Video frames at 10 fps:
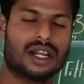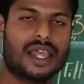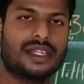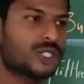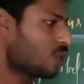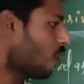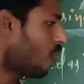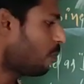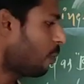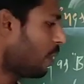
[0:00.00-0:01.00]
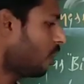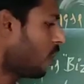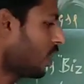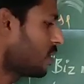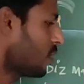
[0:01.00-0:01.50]
clients or public
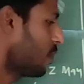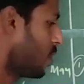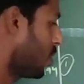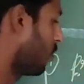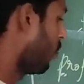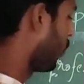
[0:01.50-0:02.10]
or customers.